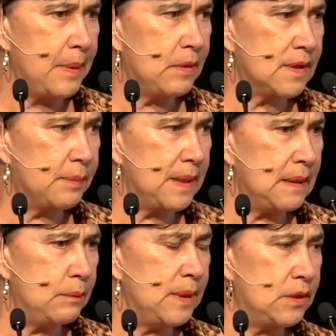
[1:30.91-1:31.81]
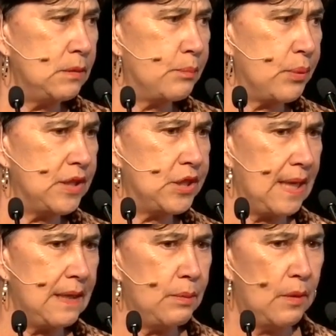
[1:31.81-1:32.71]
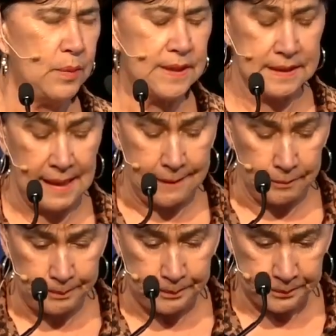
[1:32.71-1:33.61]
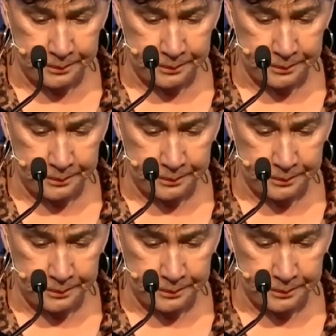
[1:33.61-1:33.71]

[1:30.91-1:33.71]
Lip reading: because we do appreciate what was done.